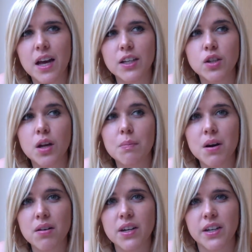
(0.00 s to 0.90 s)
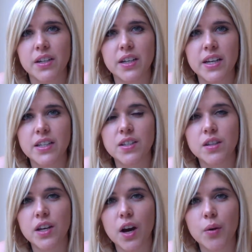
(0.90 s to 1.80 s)
And American isn't
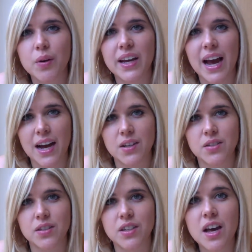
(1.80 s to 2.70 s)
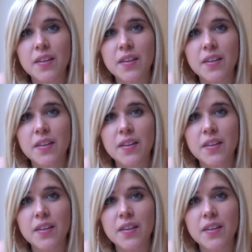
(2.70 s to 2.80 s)
the only accent